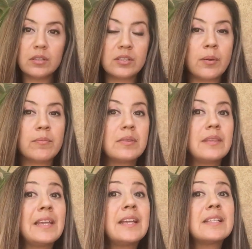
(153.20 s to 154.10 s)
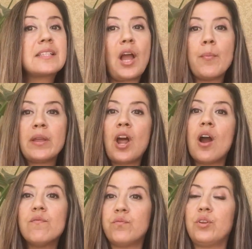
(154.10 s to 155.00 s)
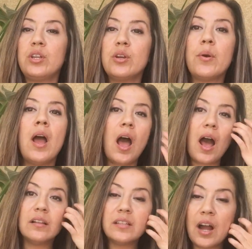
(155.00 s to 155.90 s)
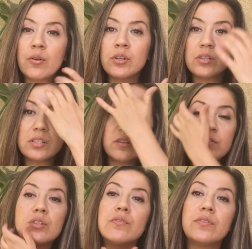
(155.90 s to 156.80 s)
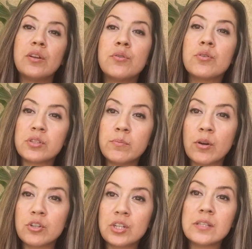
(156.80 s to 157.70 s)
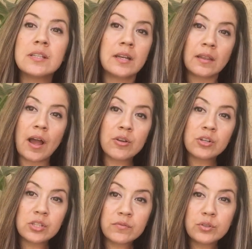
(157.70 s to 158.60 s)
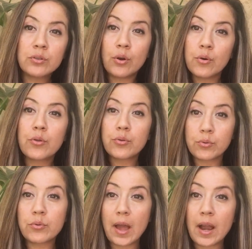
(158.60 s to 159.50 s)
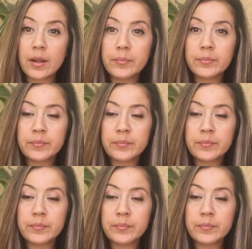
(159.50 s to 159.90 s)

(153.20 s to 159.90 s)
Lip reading: some things coming up for you, allow yourself to feel those emotions and allow yourself to go through that.